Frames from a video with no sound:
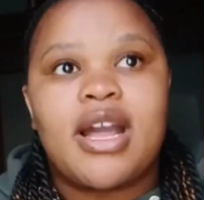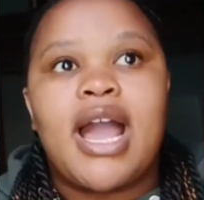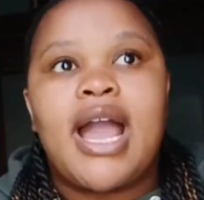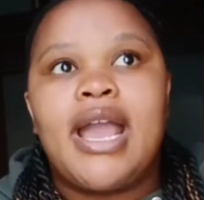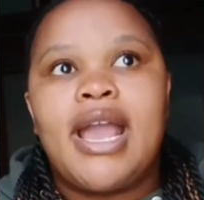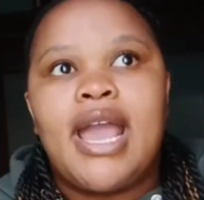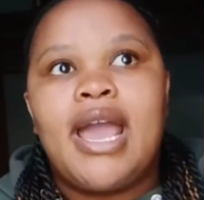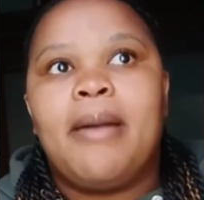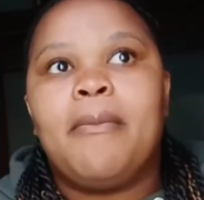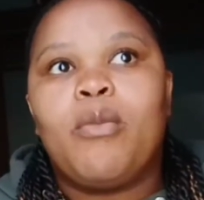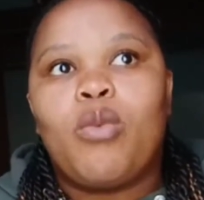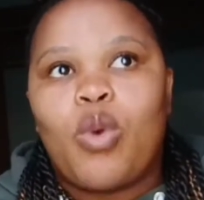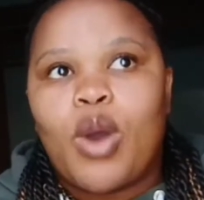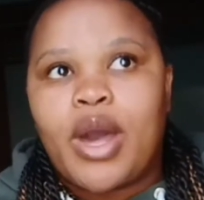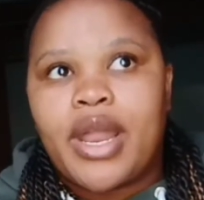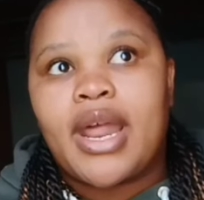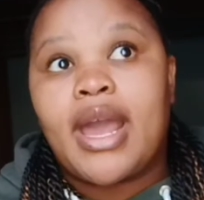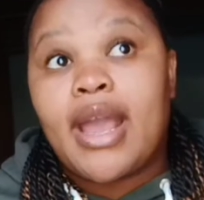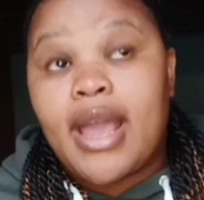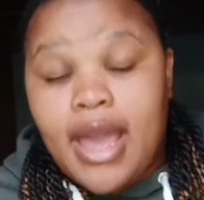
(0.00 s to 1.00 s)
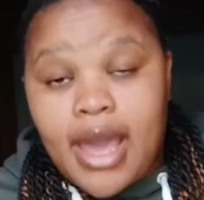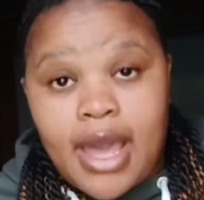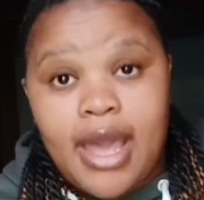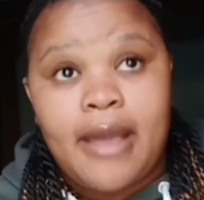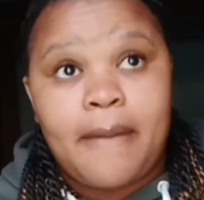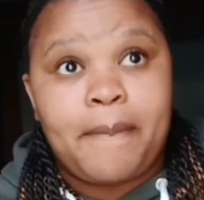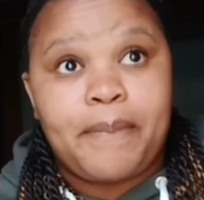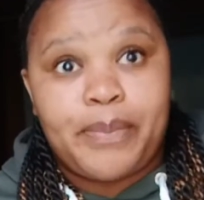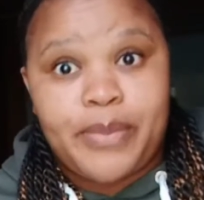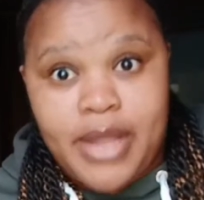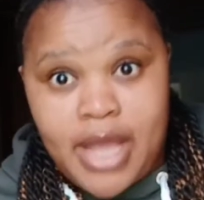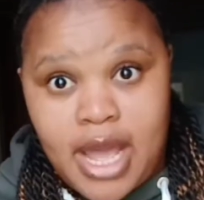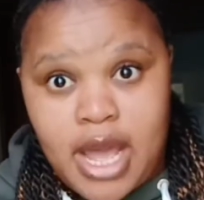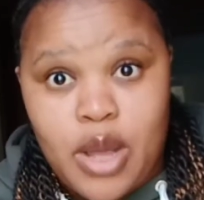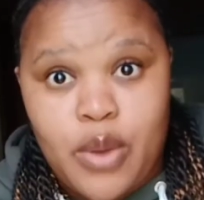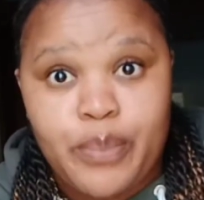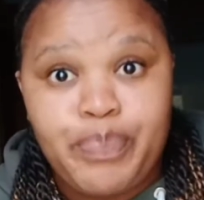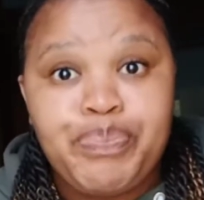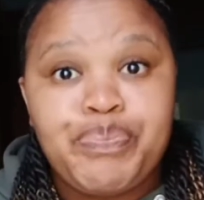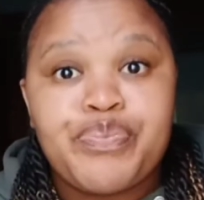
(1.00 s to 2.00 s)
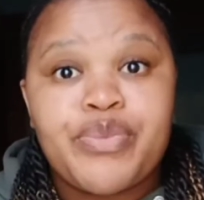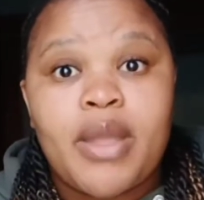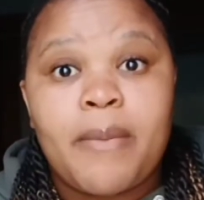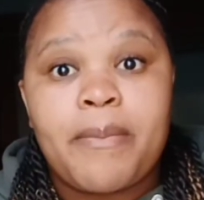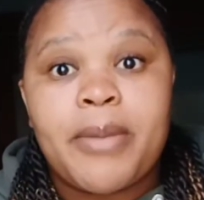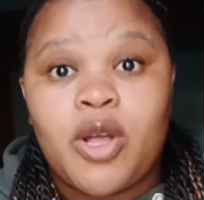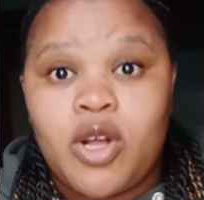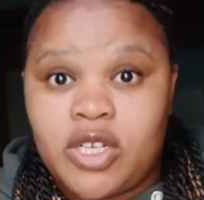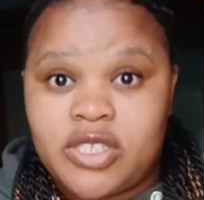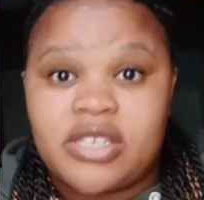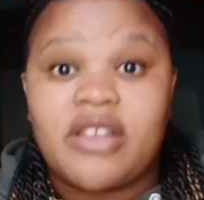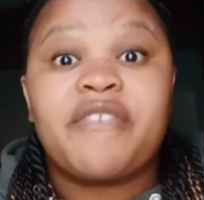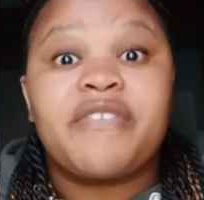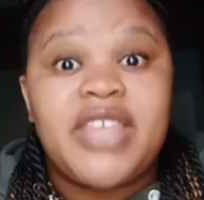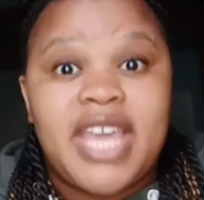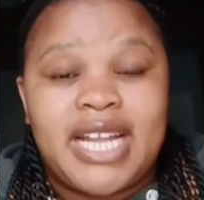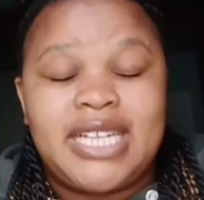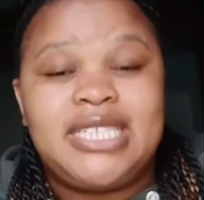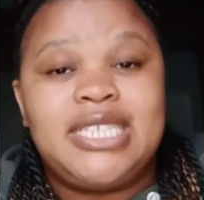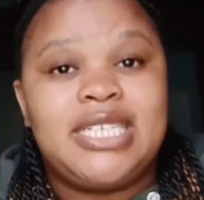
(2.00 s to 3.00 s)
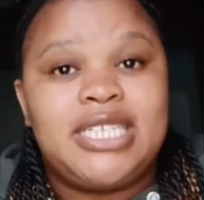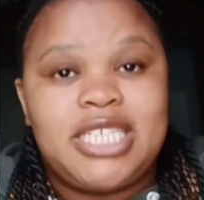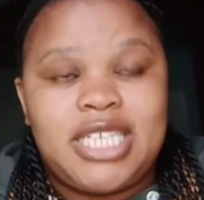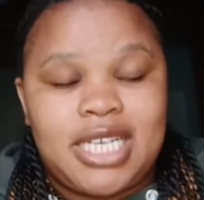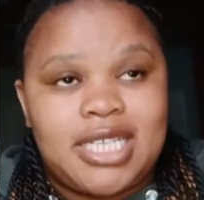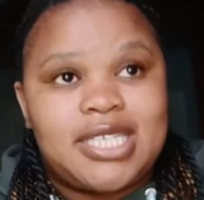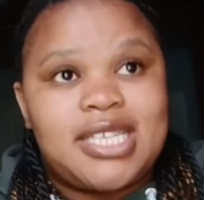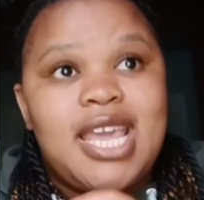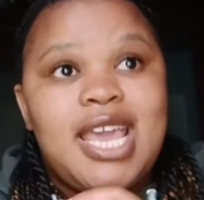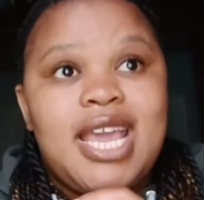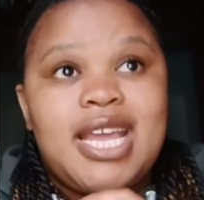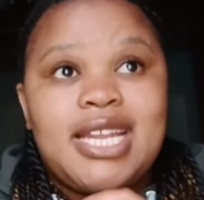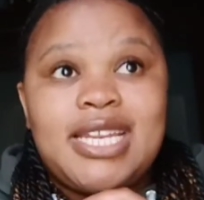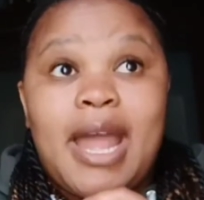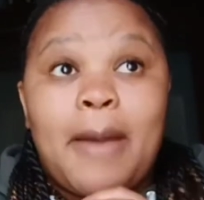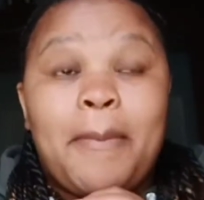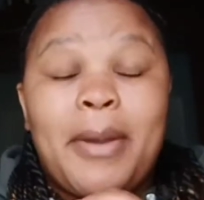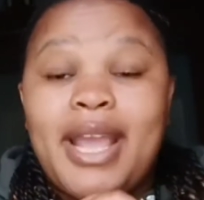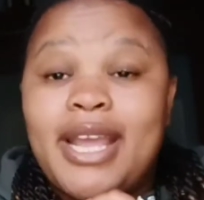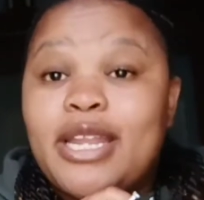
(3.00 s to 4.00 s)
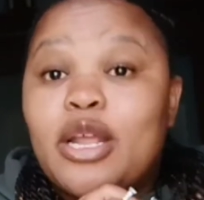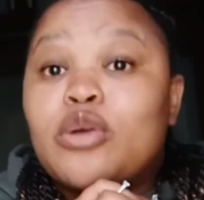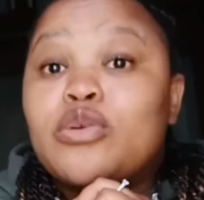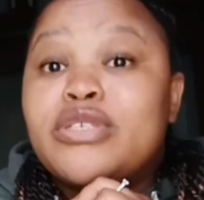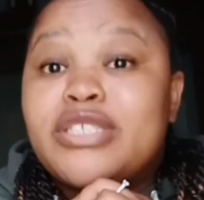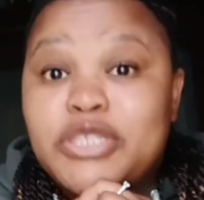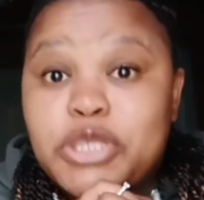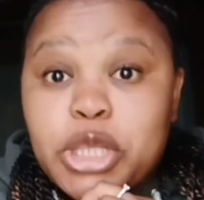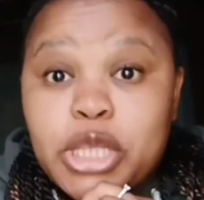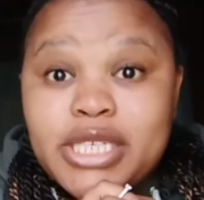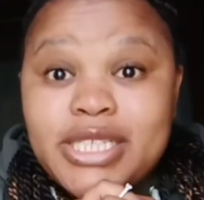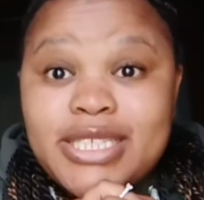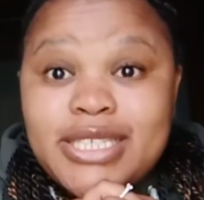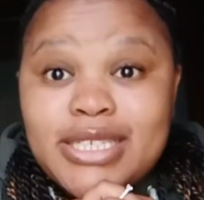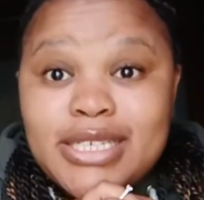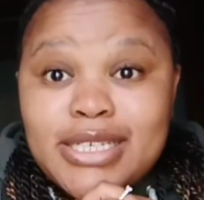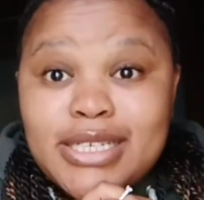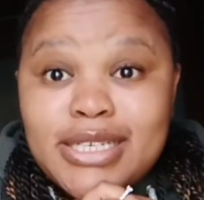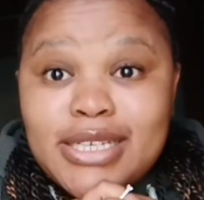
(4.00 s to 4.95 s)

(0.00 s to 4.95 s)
I am what I am now because of their teachings. La Payana go strict.